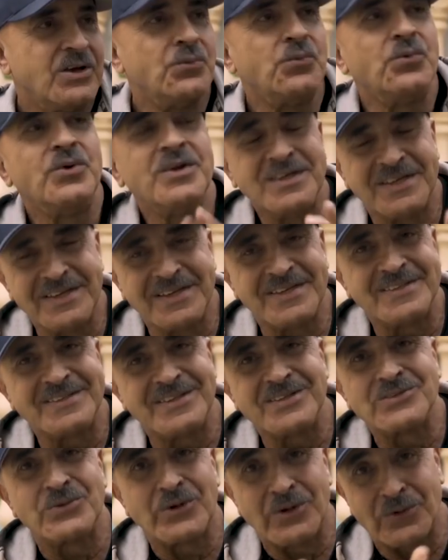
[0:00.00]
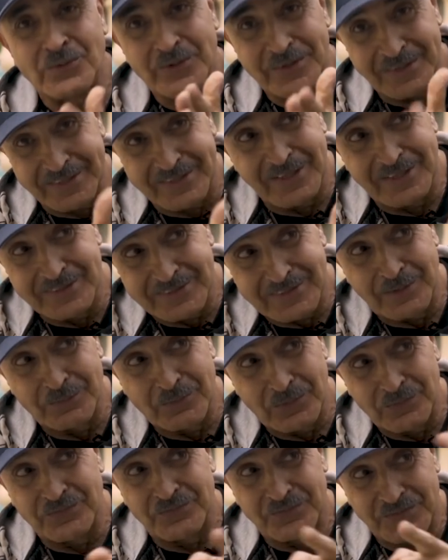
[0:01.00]
And really, this is what I want to tell
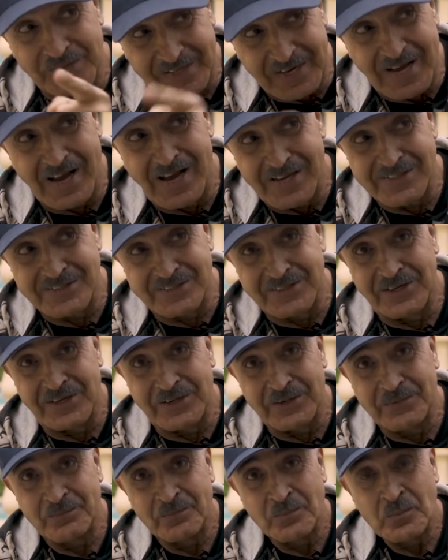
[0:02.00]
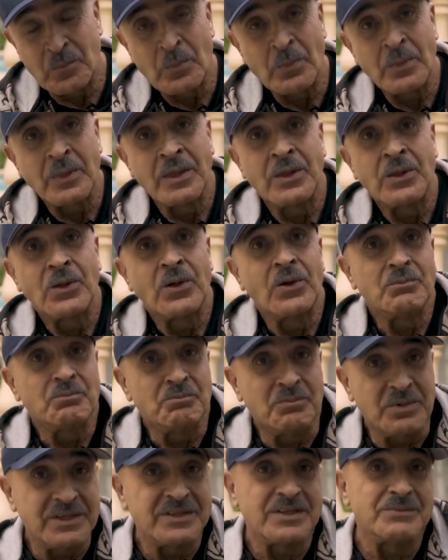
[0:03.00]
some of the guys there.
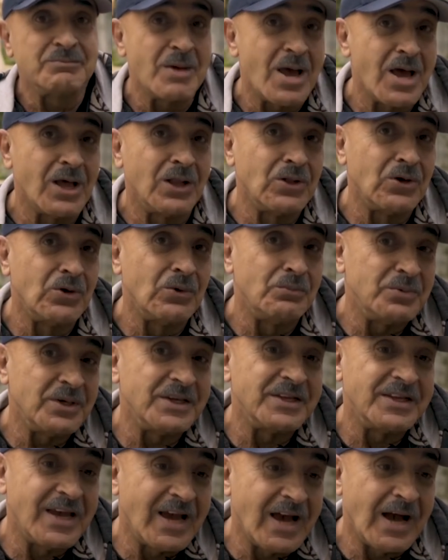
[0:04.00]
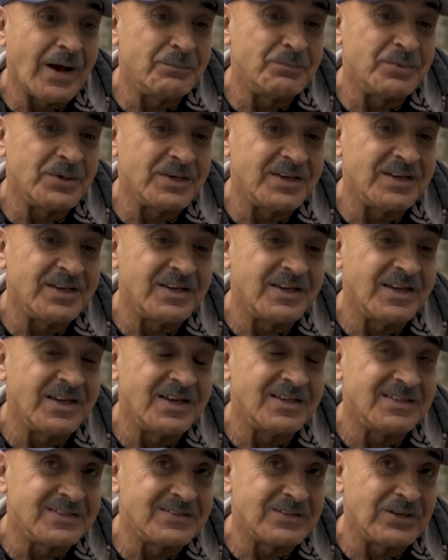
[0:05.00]
Being mellow, being happy,
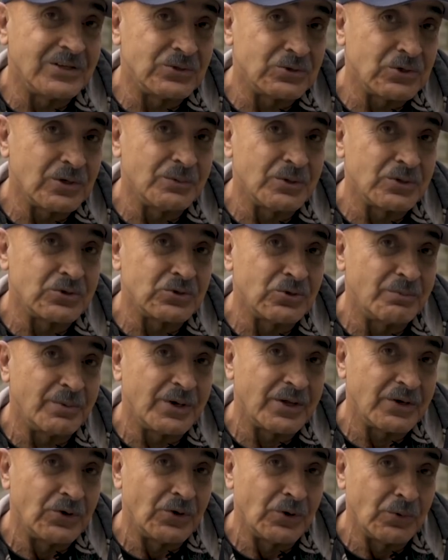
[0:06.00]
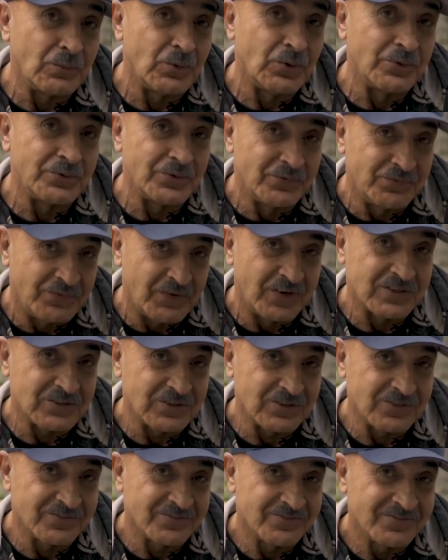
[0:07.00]
it contributes to better hormonal
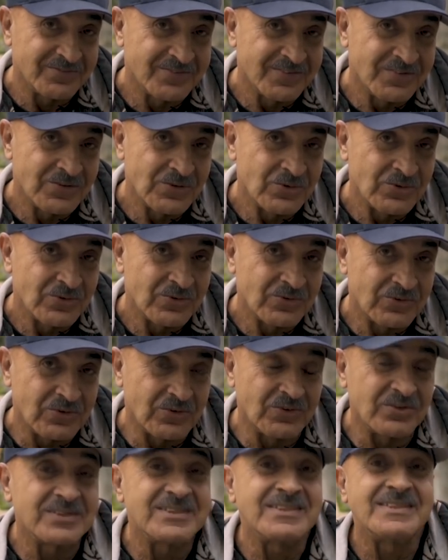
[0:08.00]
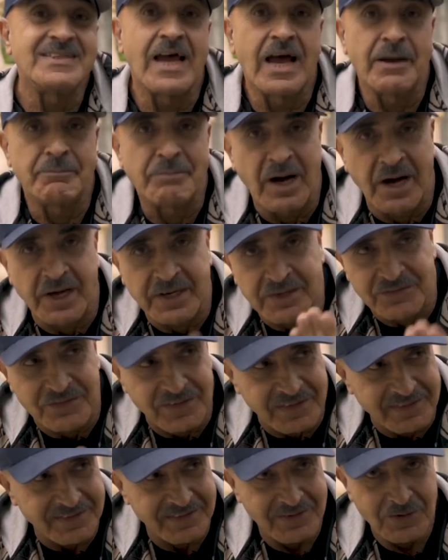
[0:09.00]
function. So snap out
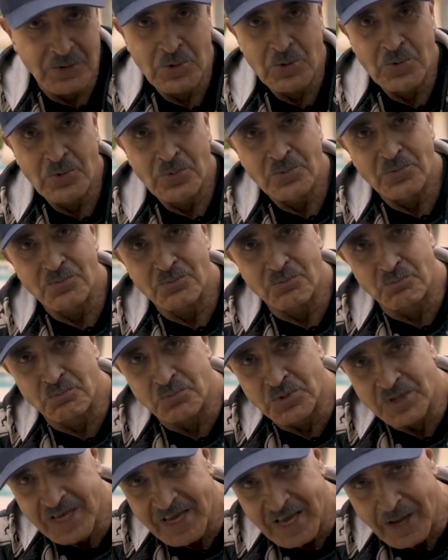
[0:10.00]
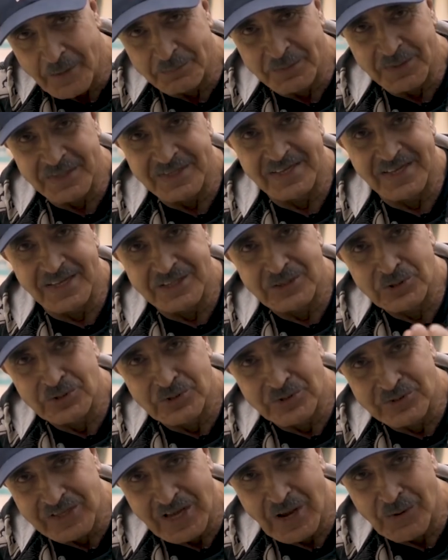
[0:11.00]
of it. Be happy. Let
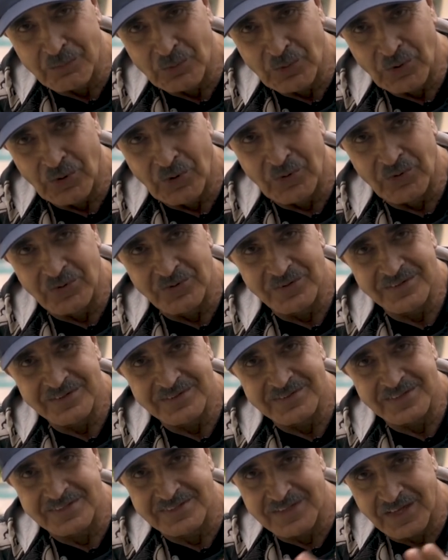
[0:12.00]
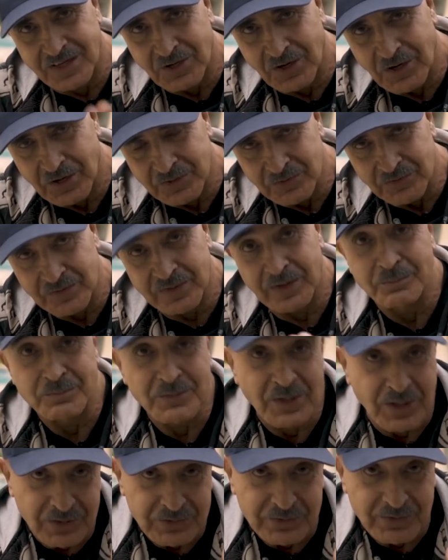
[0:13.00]
the good time roll. Just like Arnold,
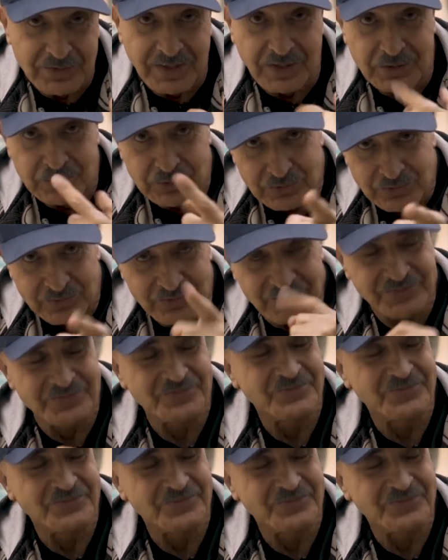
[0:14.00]
I'm telling you that too.